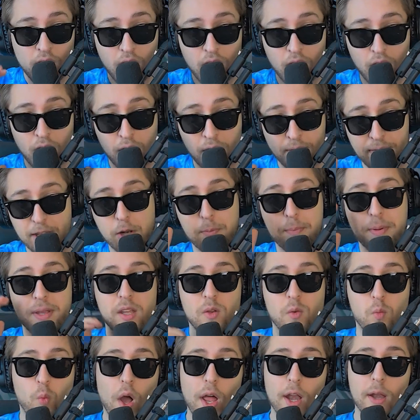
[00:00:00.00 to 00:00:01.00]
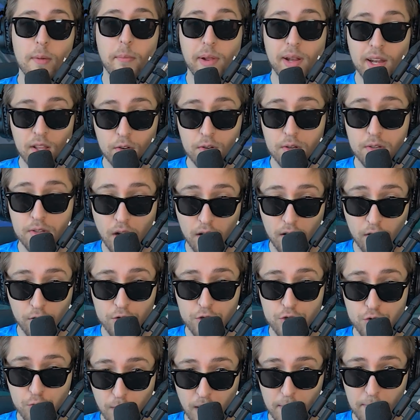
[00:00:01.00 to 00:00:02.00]
that'll be $1 million
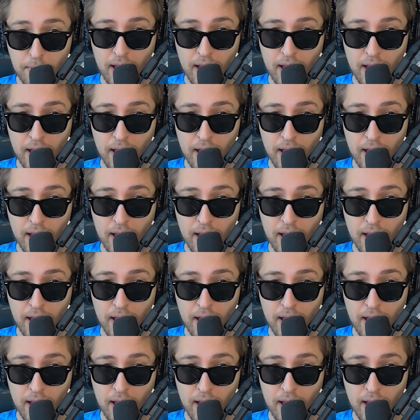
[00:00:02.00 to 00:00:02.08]
to my